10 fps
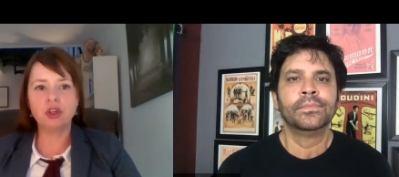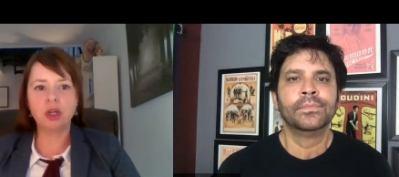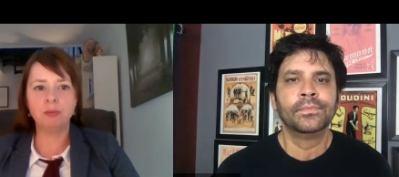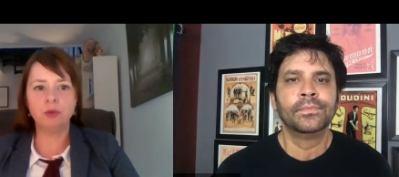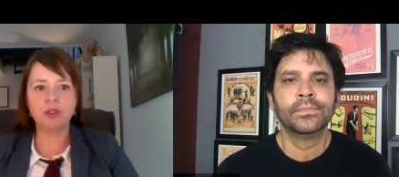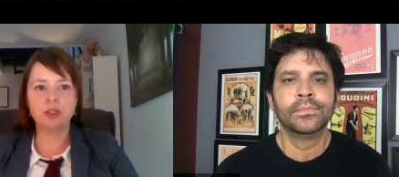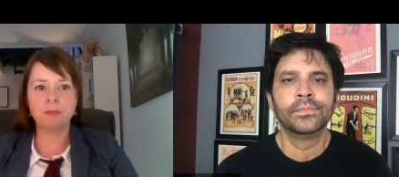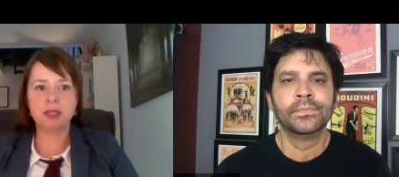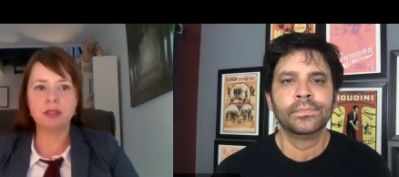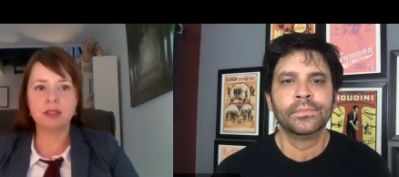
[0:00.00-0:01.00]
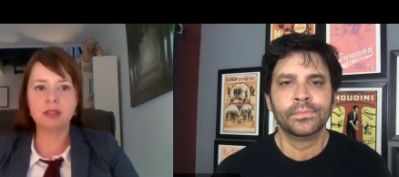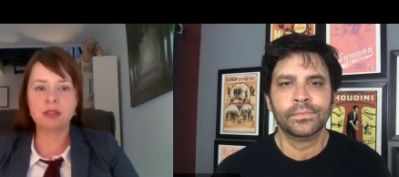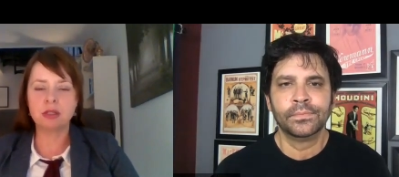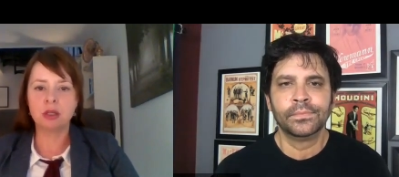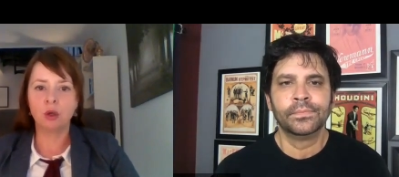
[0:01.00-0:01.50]
Speaker 1: your hypnosis
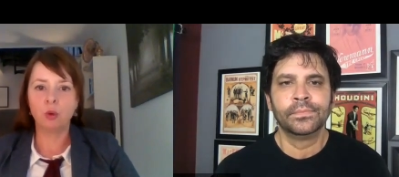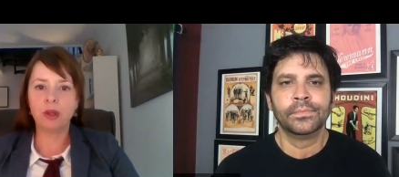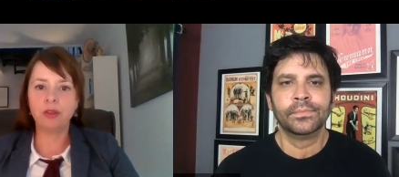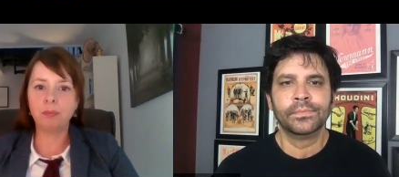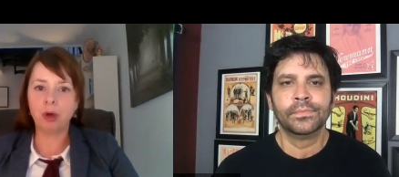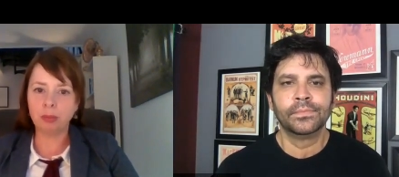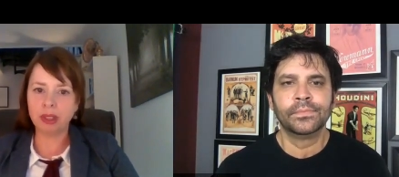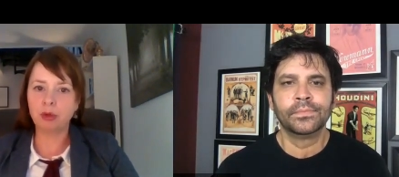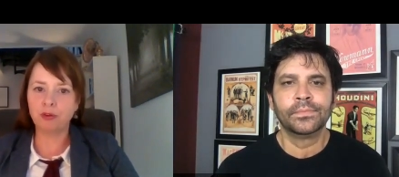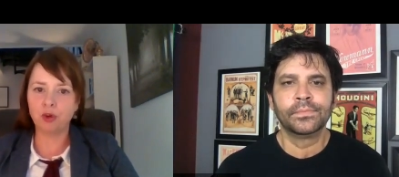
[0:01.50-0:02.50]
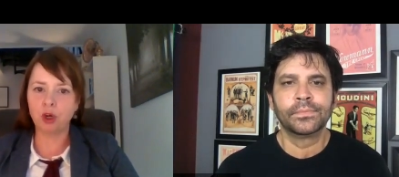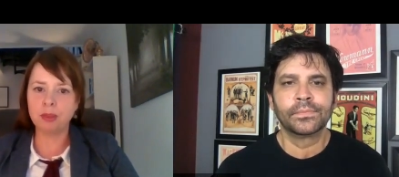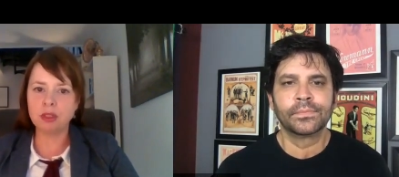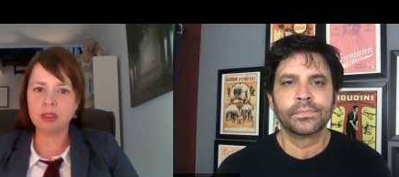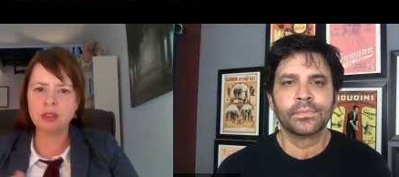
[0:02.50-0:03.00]
business with public
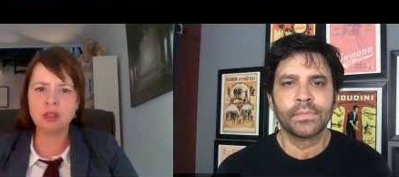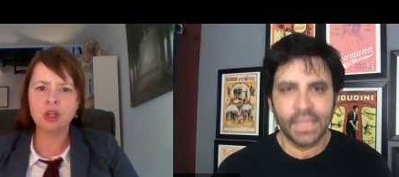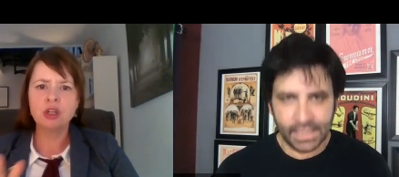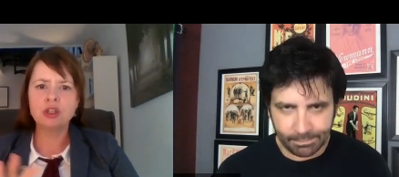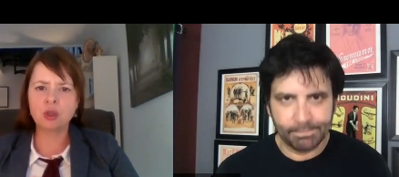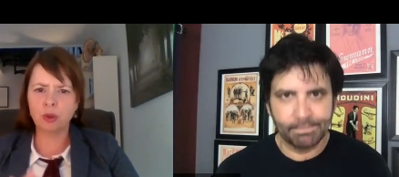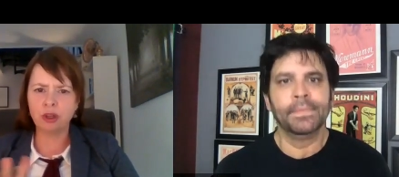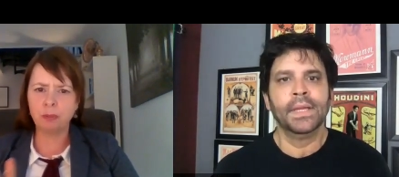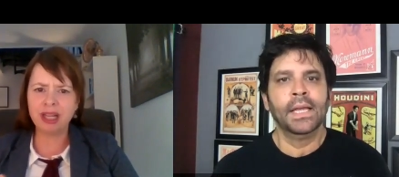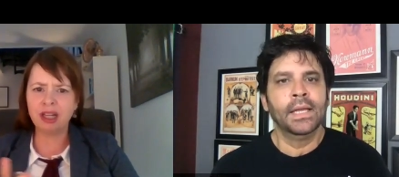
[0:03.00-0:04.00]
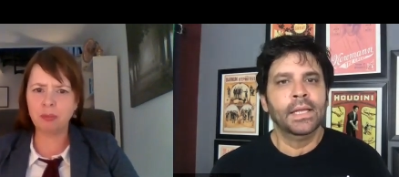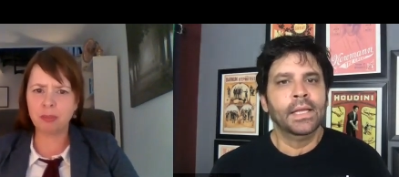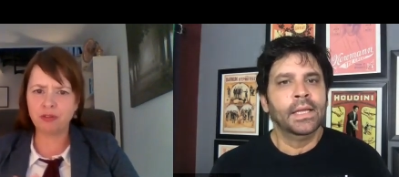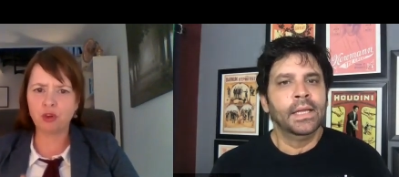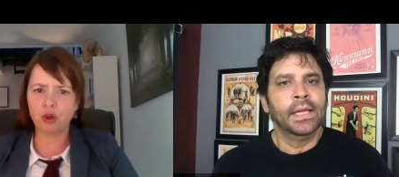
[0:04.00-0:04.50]
performances. Yep. So will there be a little bit
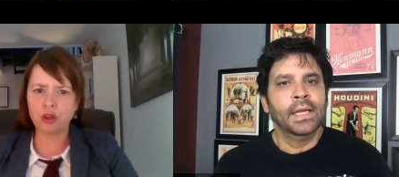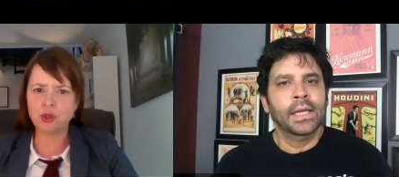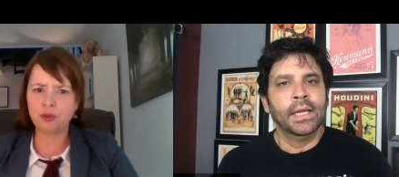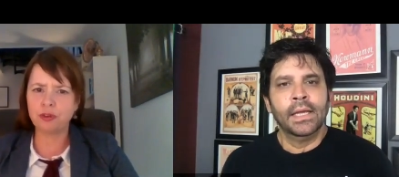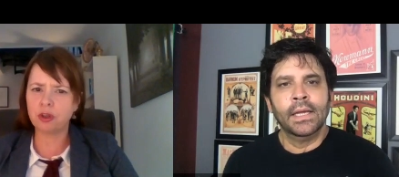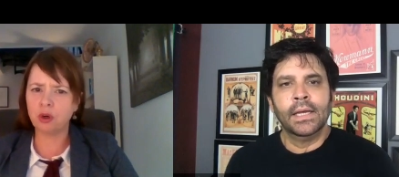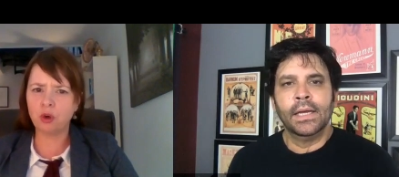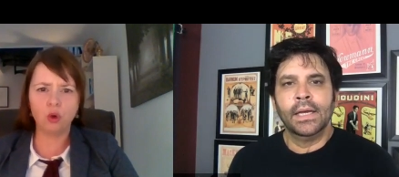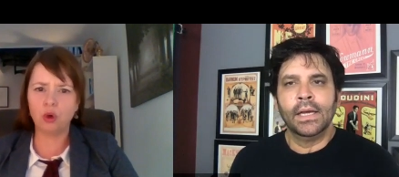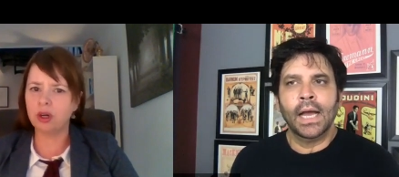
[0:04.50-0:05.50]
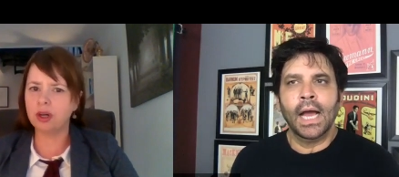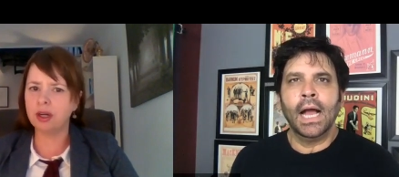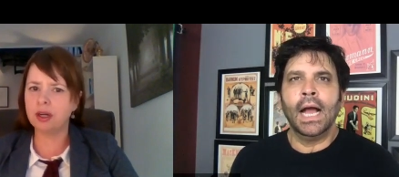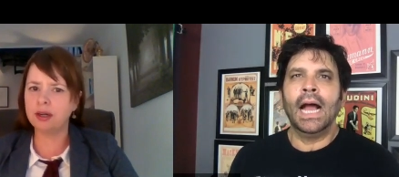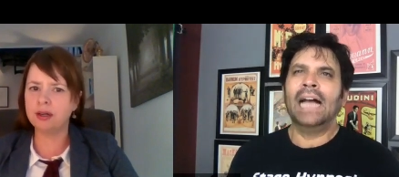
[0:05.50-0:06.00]
of crossover
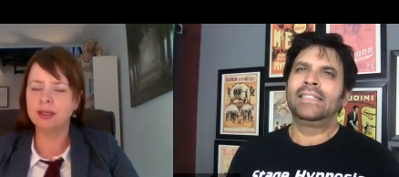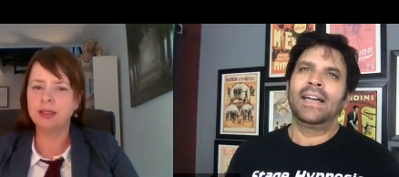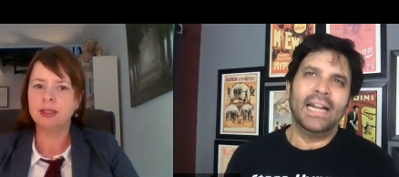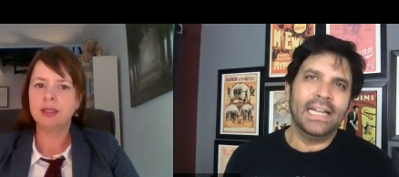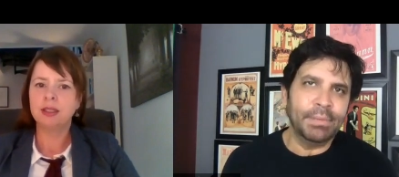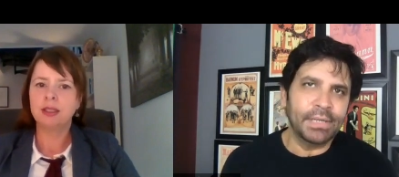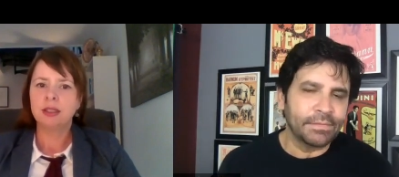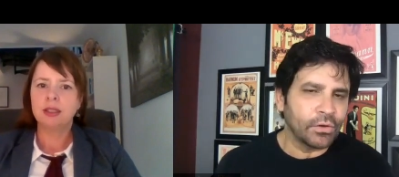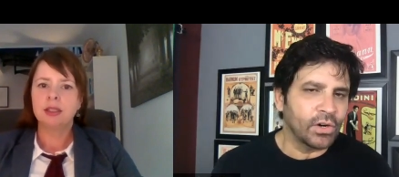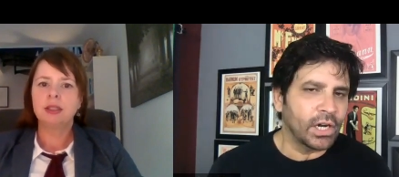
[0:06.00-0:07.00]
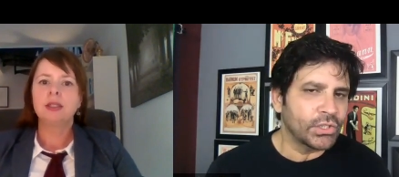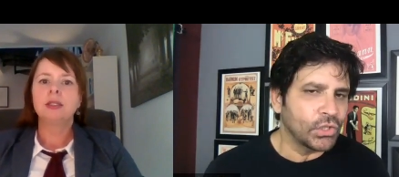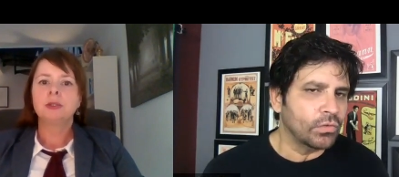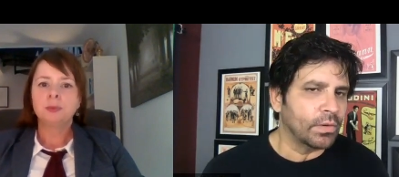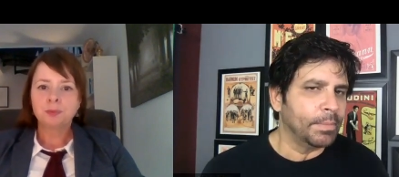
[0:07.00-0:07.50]
or
Speaker 2: a tiny bit of
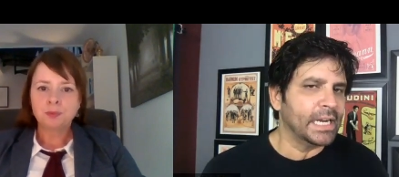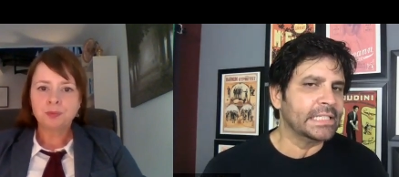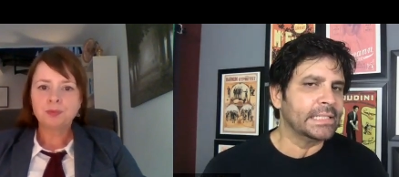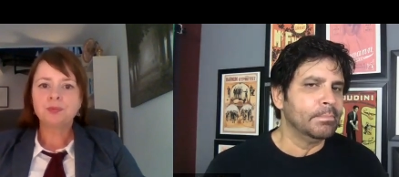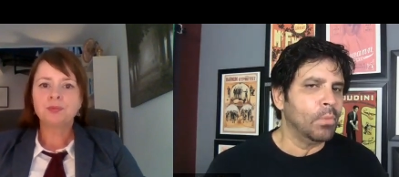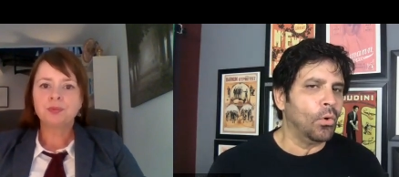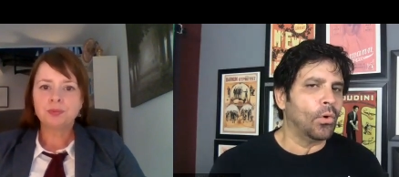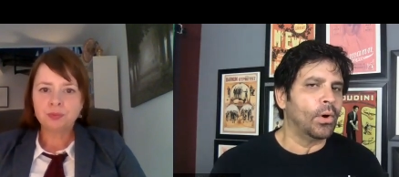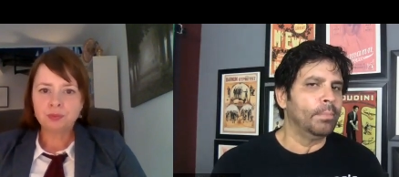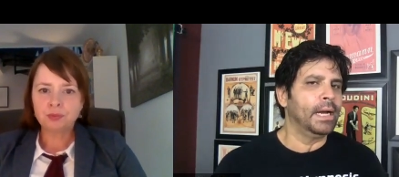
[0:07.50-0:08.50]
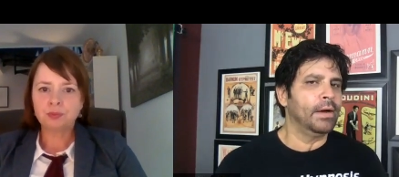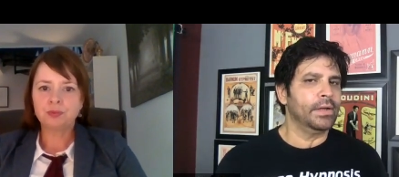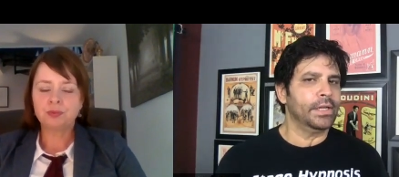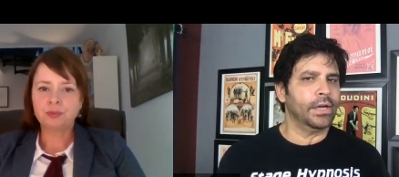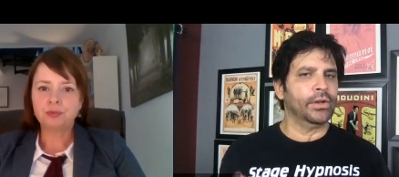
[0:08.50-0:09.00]
crossover, but it's more about
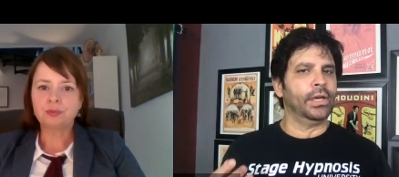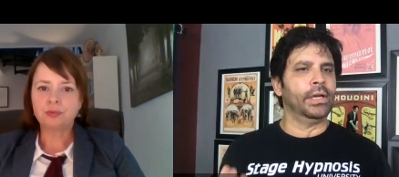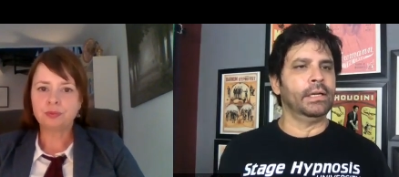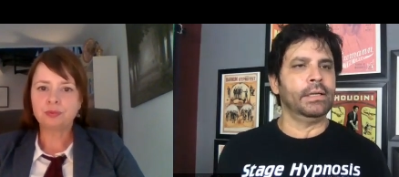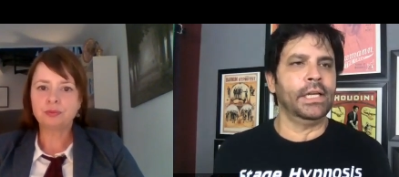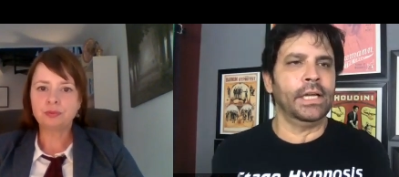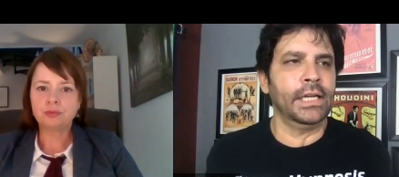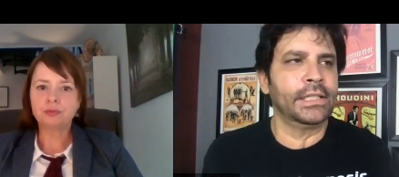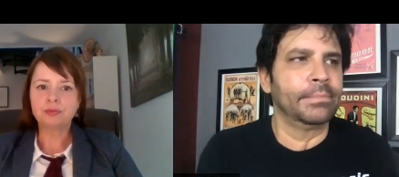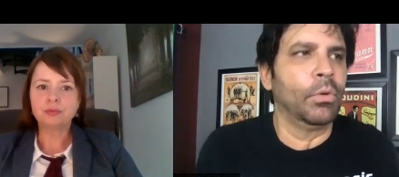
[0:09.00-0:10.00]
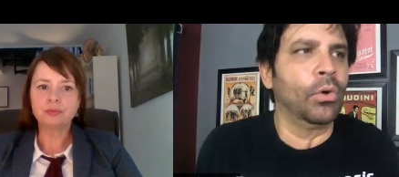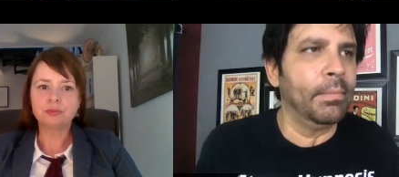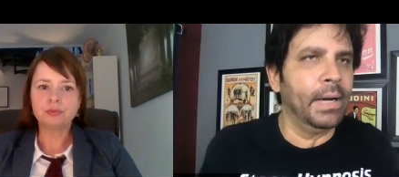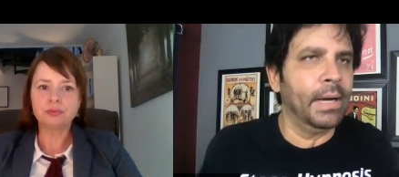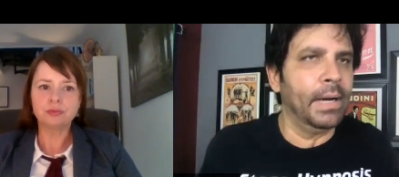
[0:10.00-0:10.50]
okay, it's more
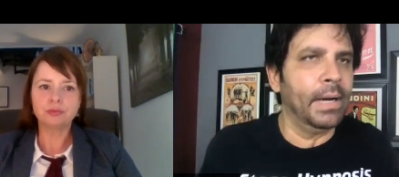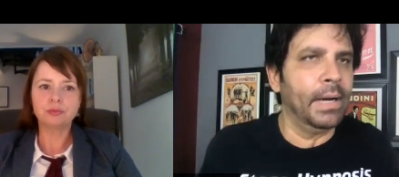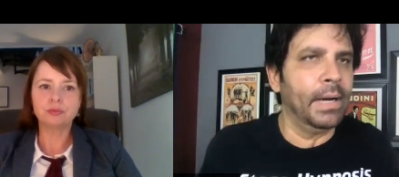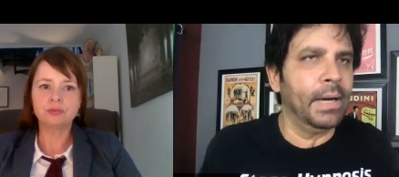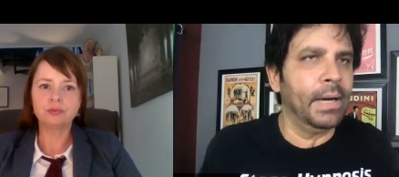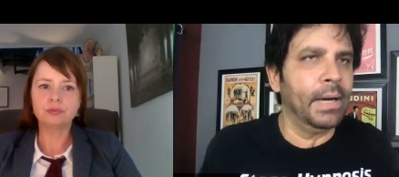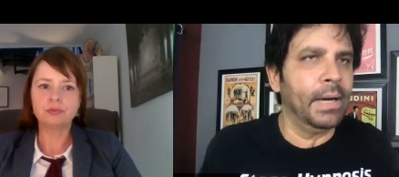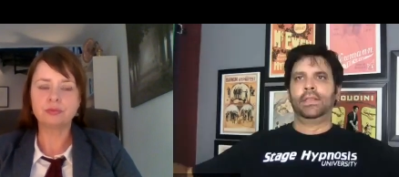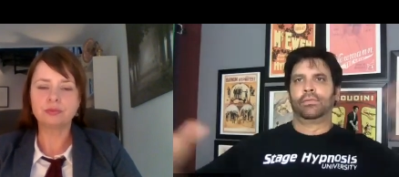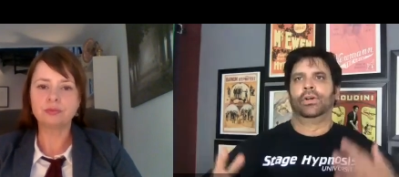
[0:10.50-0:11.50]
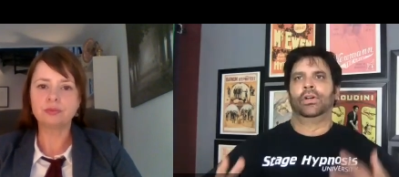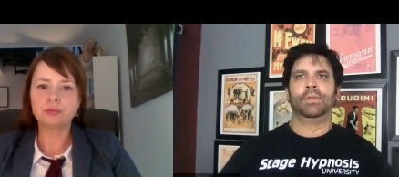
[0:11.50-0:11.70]
about okay, you've come in the room,